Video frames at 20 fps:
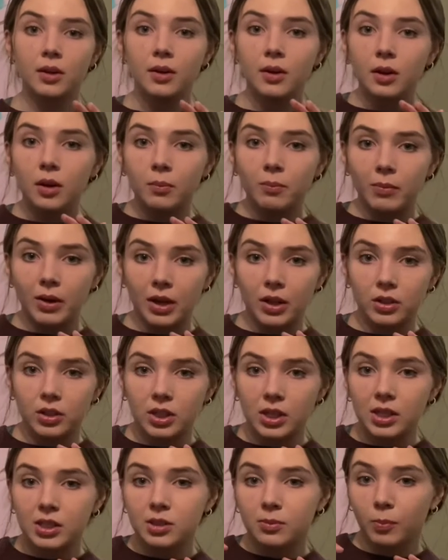
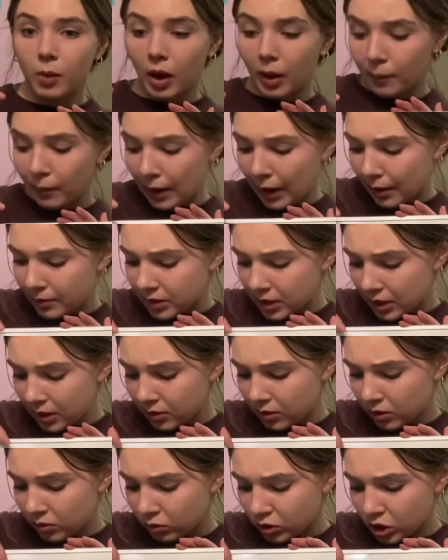Meredith's mom has it,
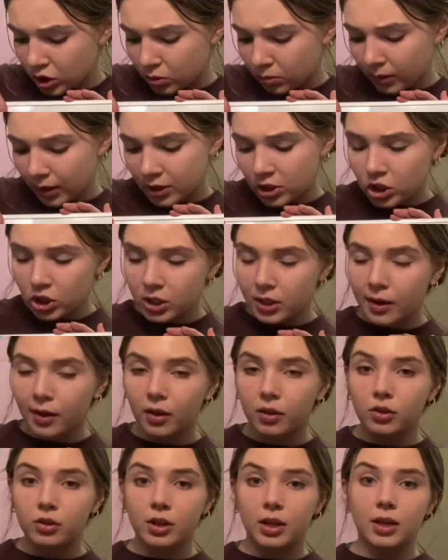which is why she's colored
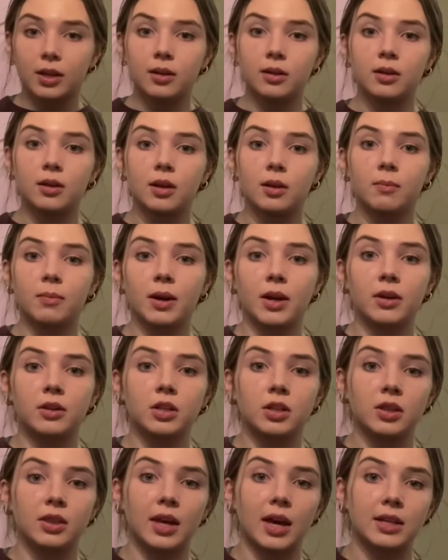in, and Meredith
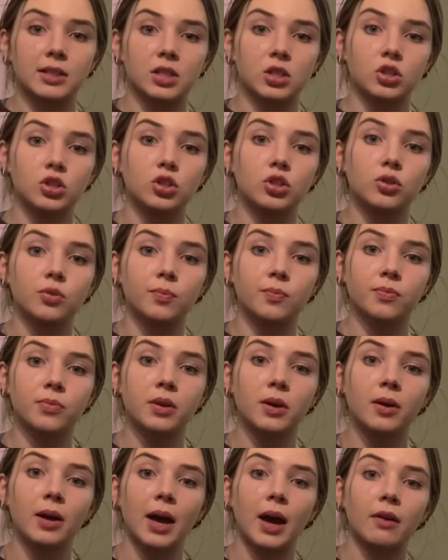has it too.
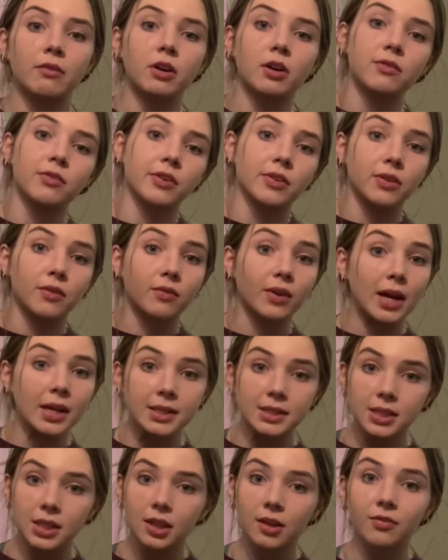However, the rest of
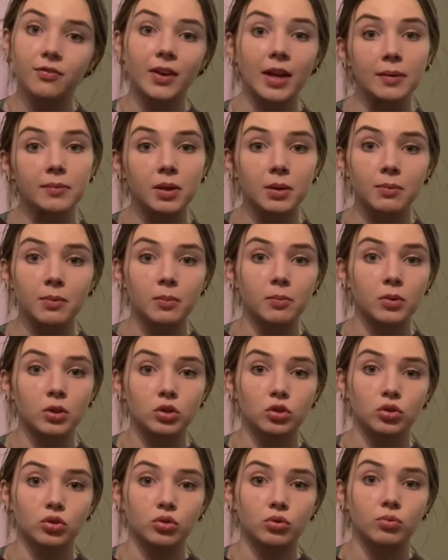the family members
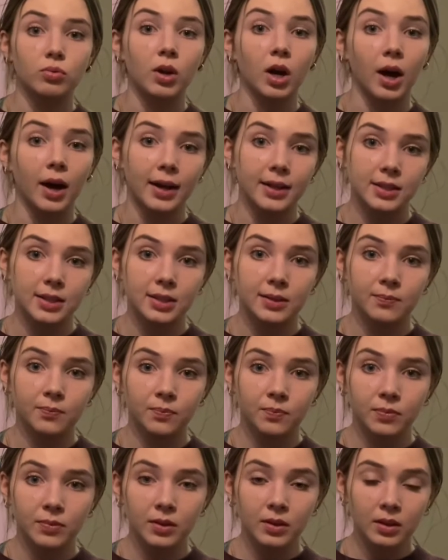do not.
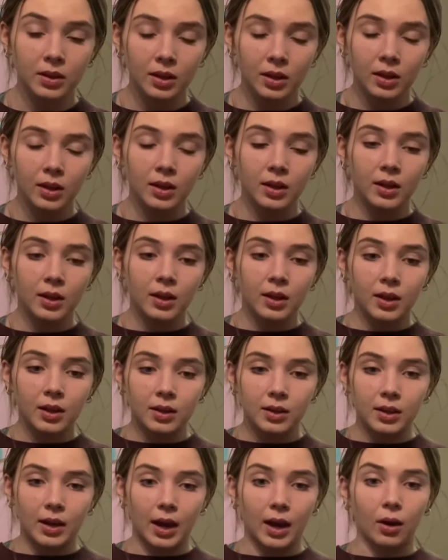
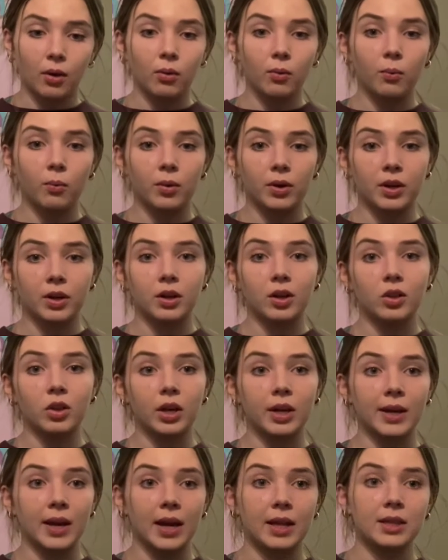Now, we're going to look
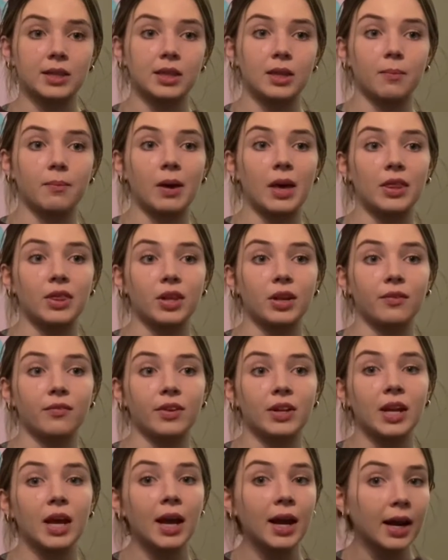at the method of
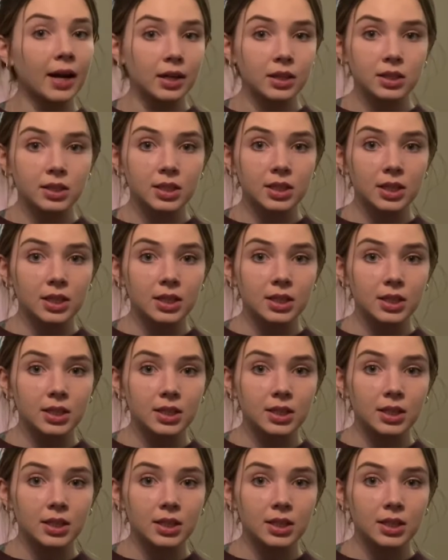inheritance